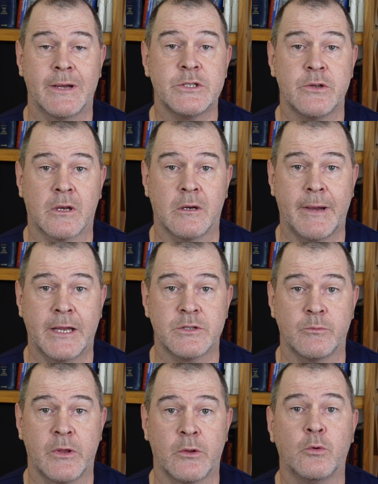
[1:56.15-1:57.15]
as you can
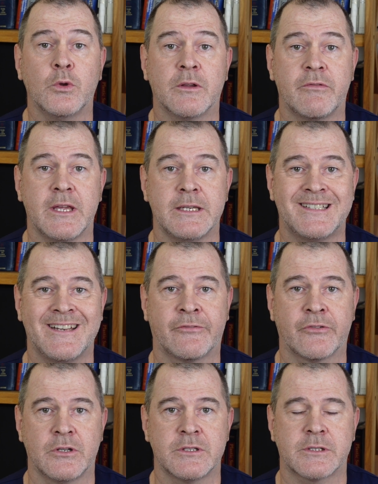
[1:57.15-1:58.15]
imagine, with all of these
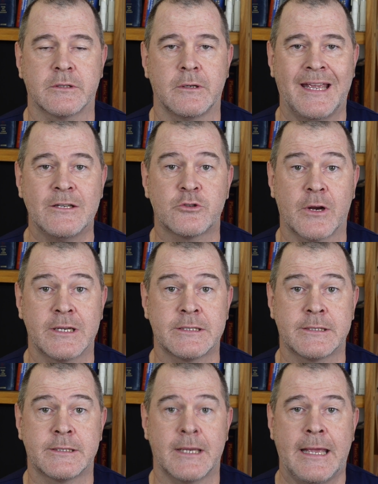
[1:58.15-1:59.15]
different
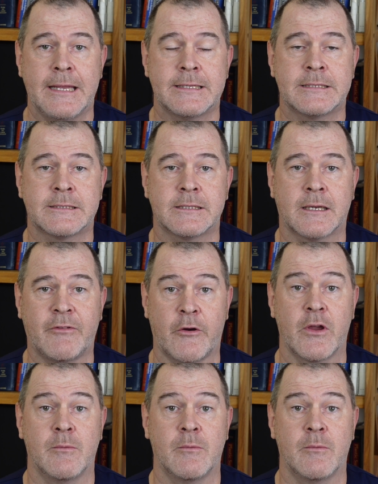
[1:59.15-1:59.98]
interests, it's very